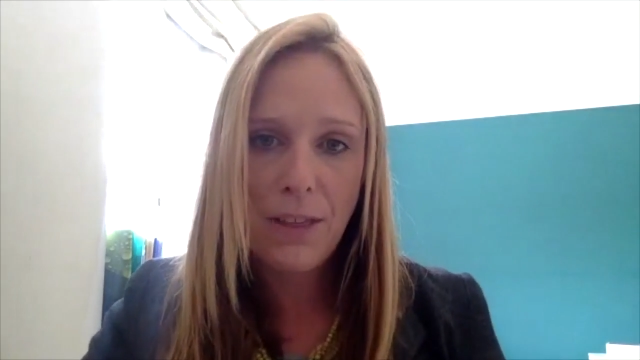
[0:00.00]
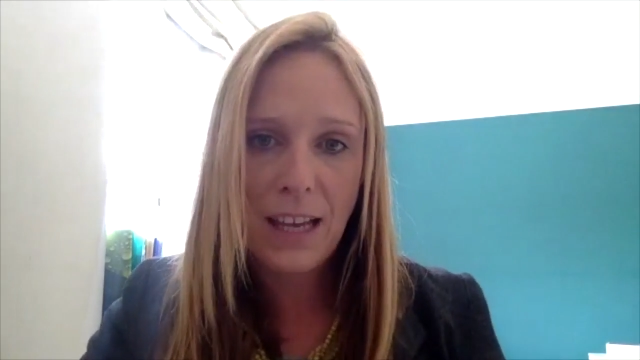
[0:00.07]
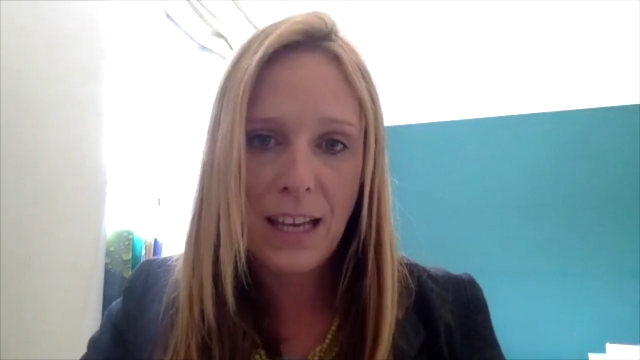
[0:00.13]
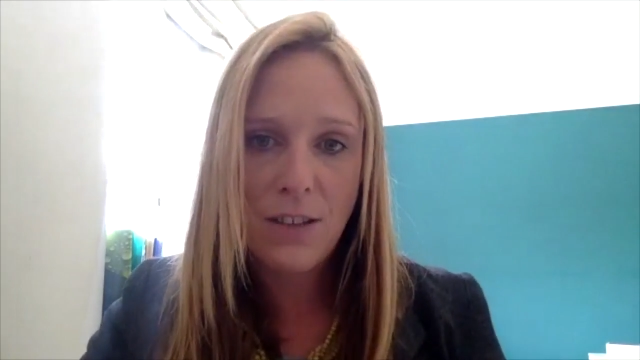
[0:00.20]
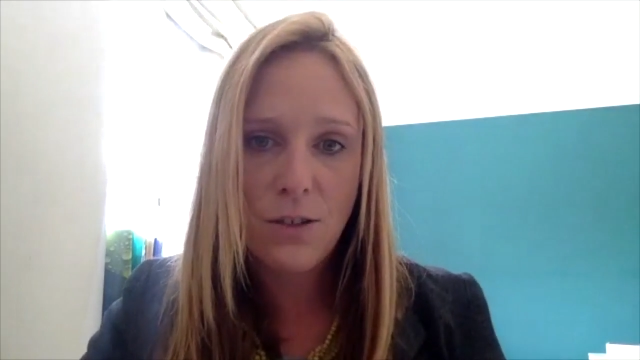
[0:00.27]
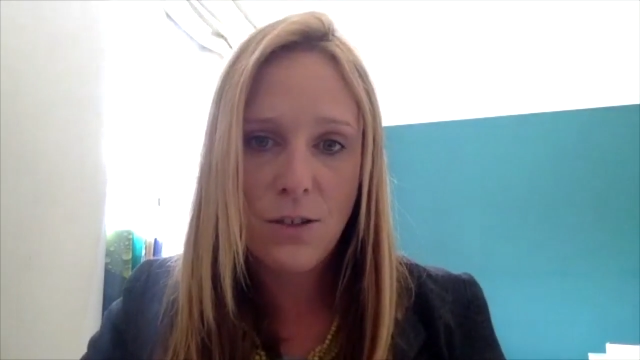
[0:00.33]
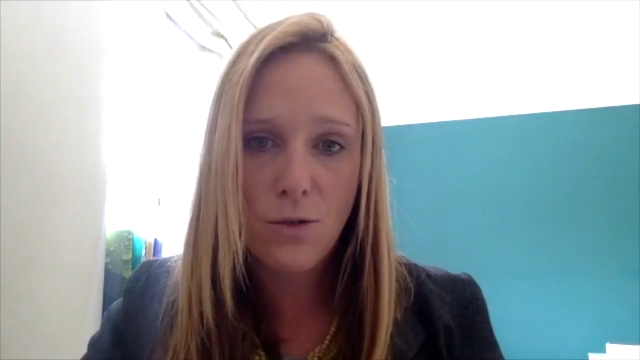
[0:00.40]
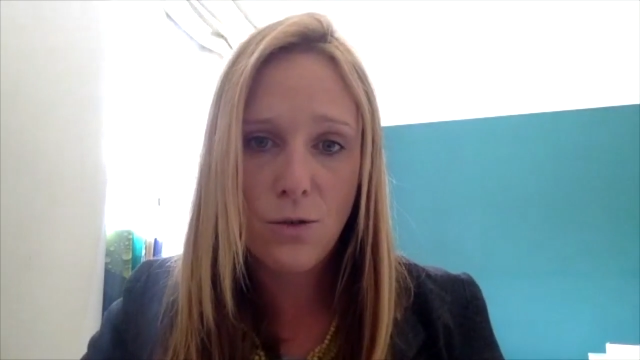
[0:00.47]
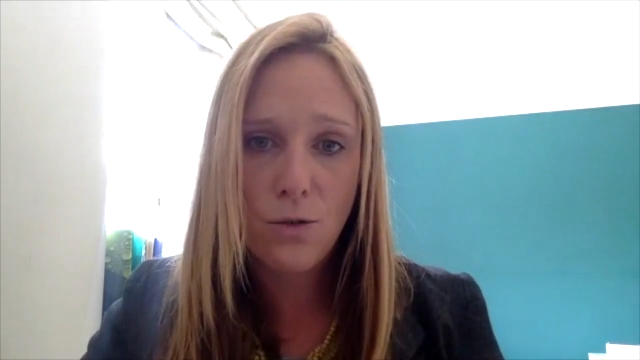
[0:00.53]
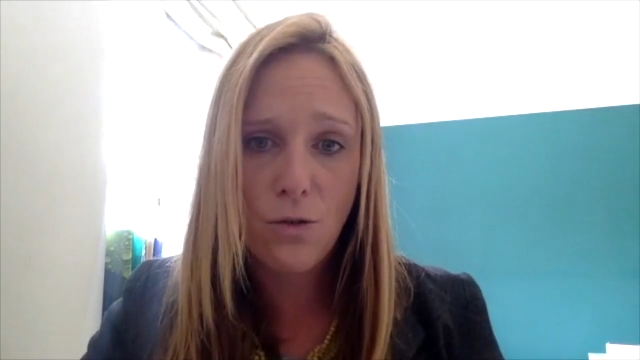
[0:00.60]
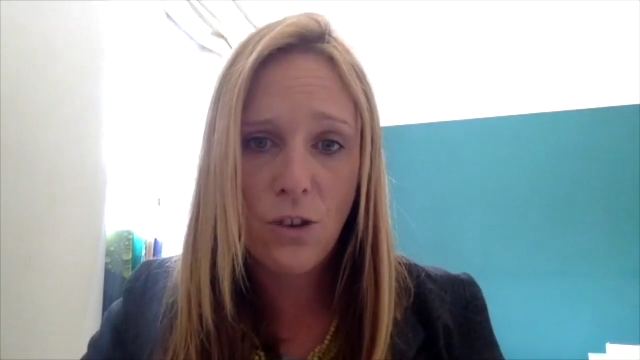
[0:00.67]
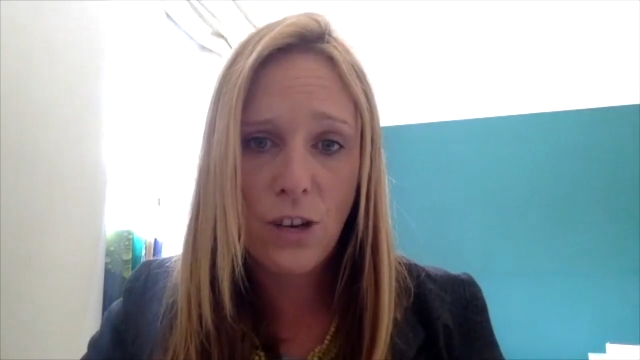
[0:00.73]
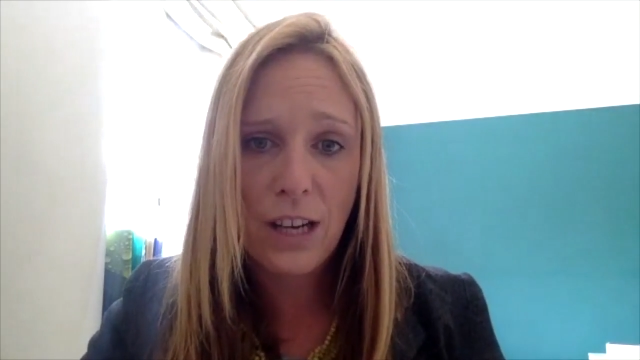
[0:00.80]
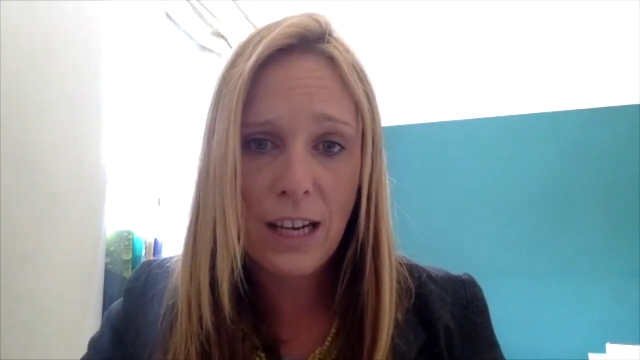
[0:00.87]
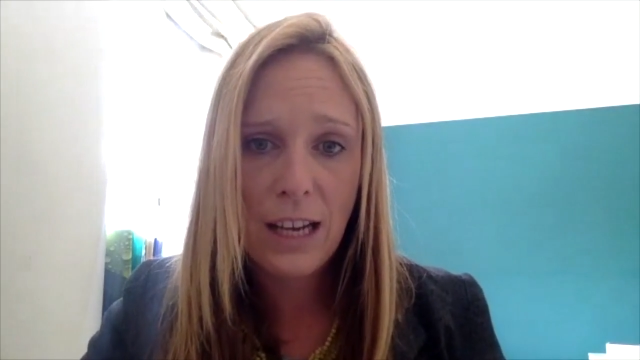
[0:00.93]
that
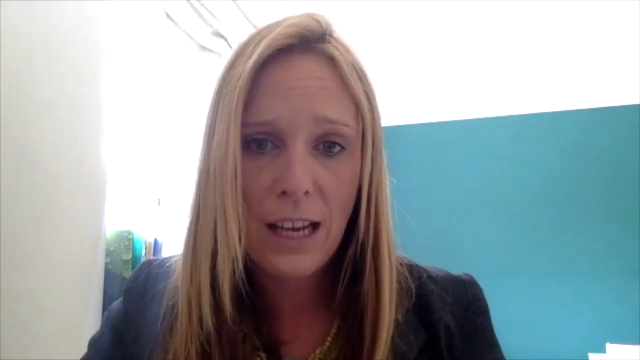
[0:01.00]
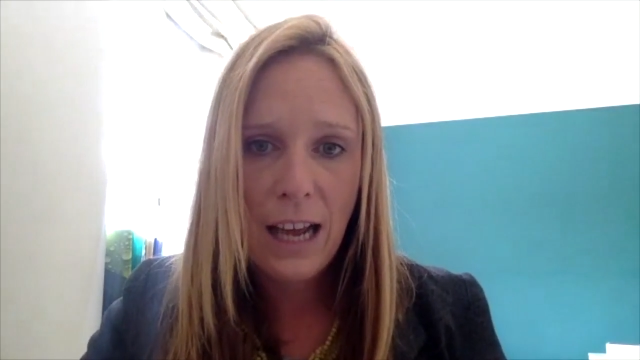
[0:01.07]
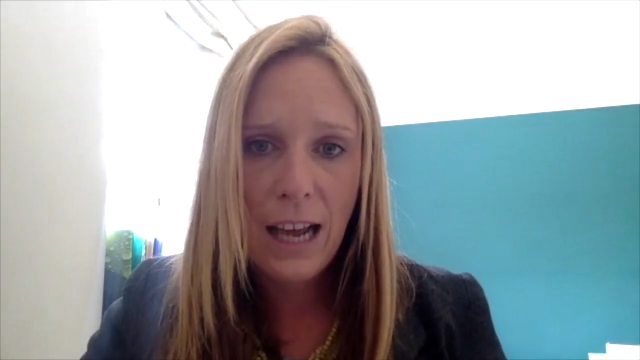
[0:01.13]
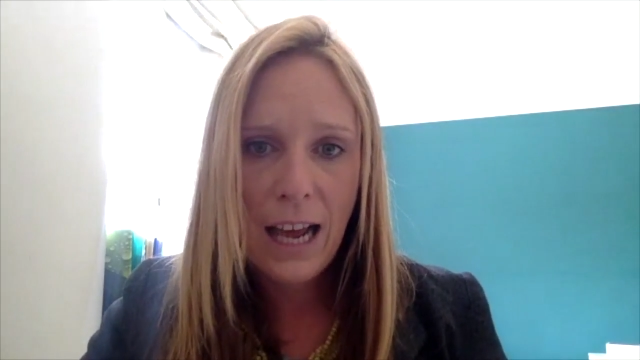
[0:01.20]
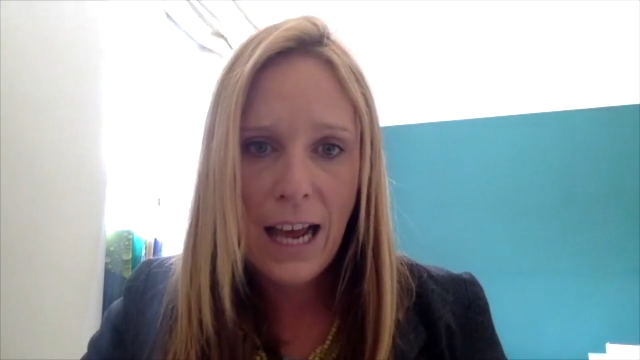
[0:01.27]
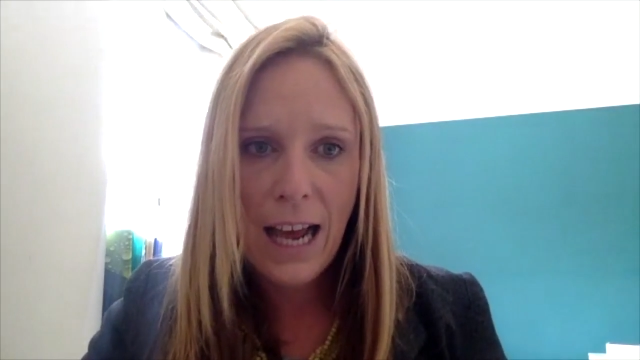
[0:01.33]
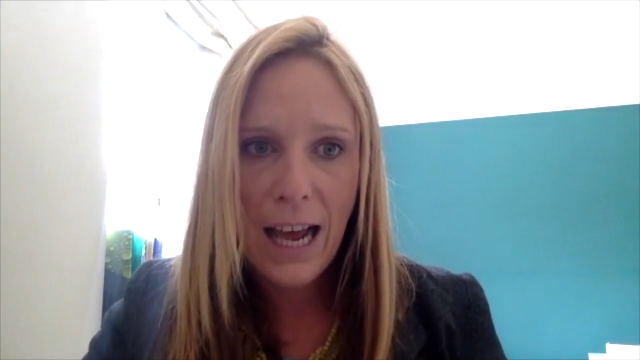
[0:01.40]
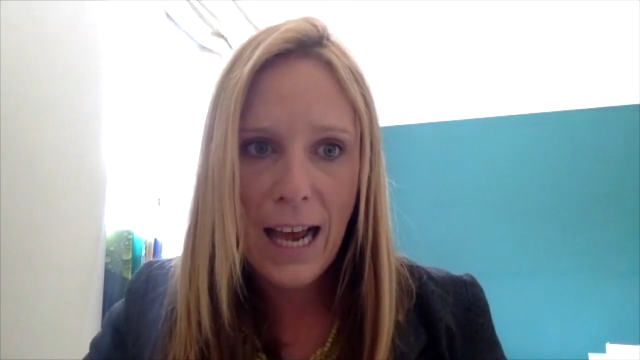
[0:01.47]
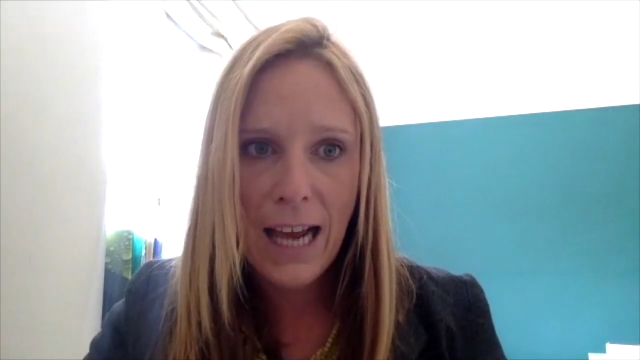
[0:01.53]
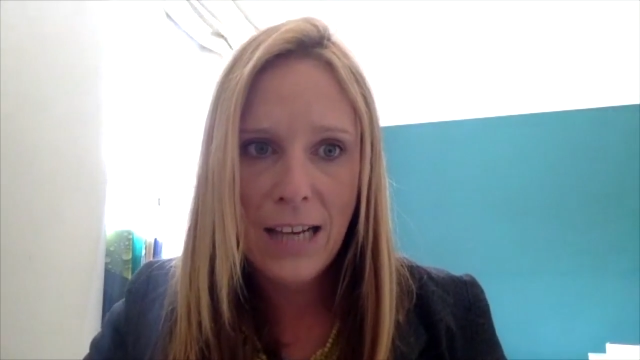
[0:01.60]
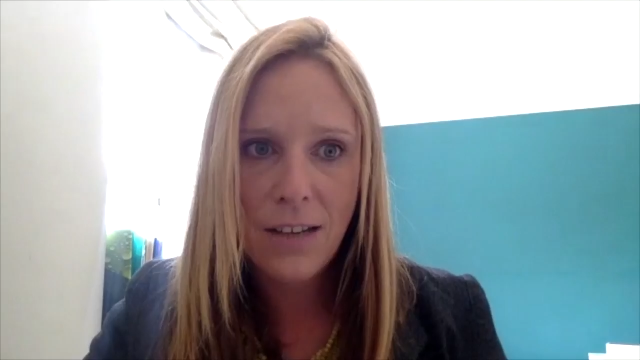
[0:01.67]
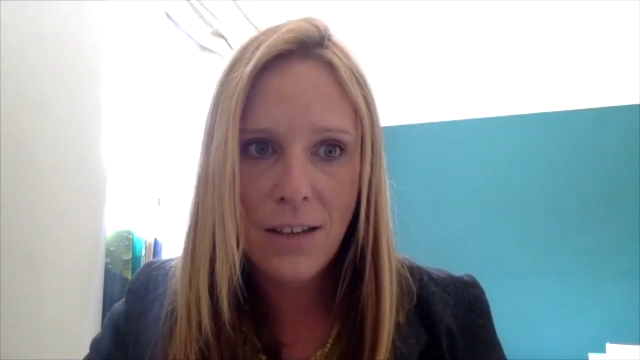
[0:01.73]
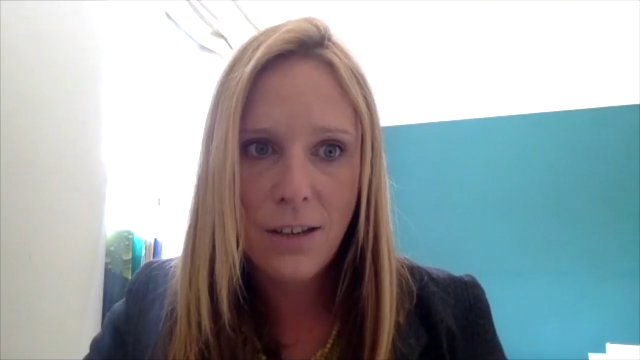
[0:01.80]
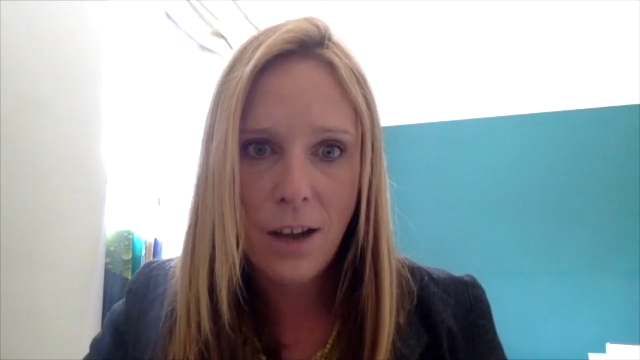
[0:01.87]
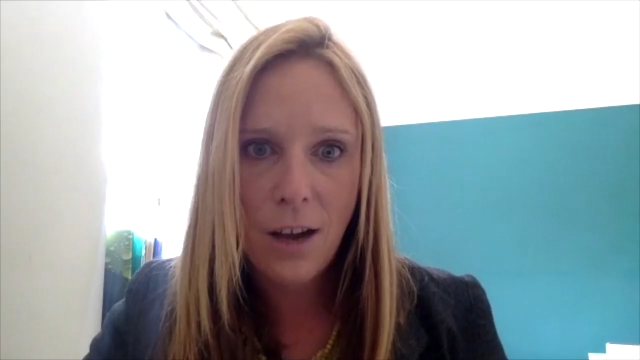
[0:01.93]
story,
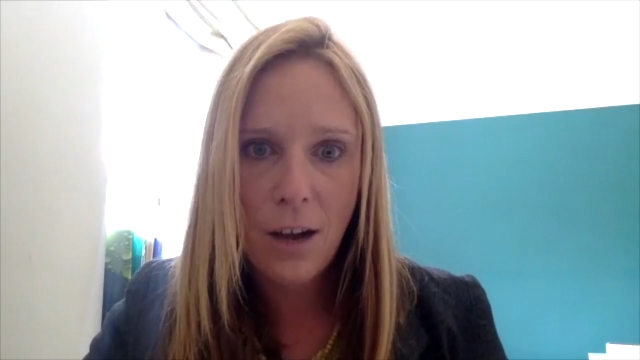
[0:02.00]
and